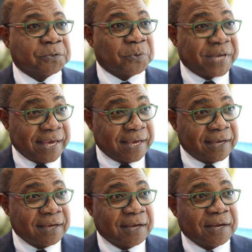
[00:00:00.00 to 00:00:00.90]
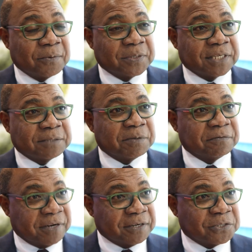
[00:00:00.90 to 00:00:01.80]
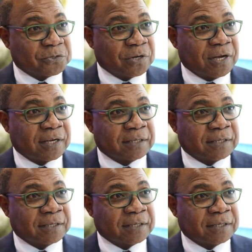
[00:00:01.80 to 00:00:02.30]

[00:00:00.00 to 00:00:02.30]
UK, which has been very strong.